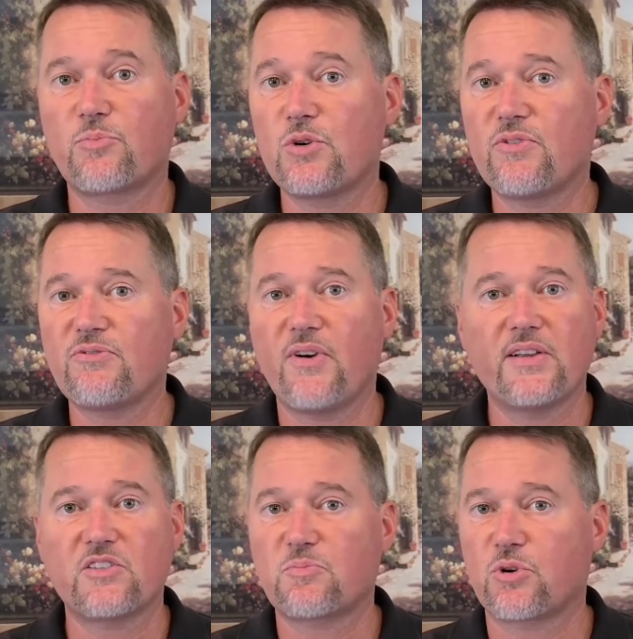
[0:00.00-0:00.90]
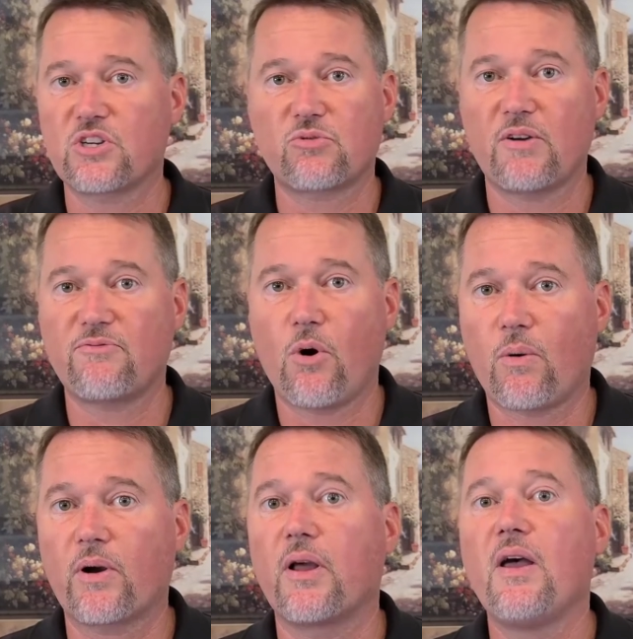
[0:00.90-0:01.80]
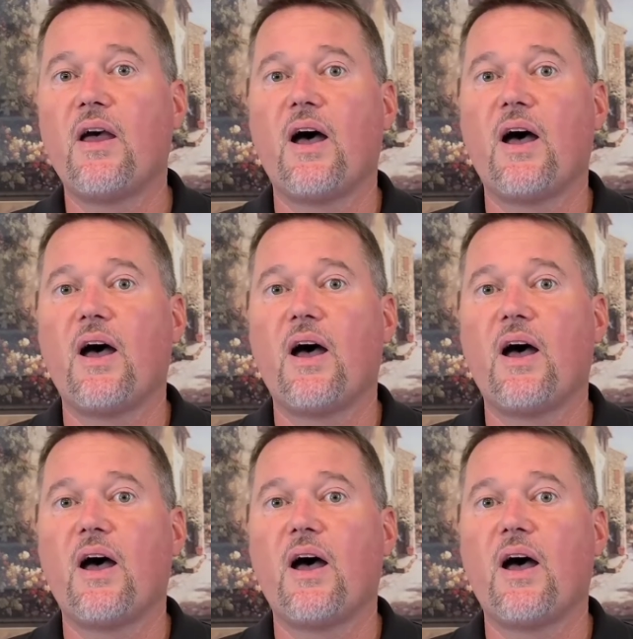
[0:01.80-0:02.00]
Proof of funds is pretty straightforward.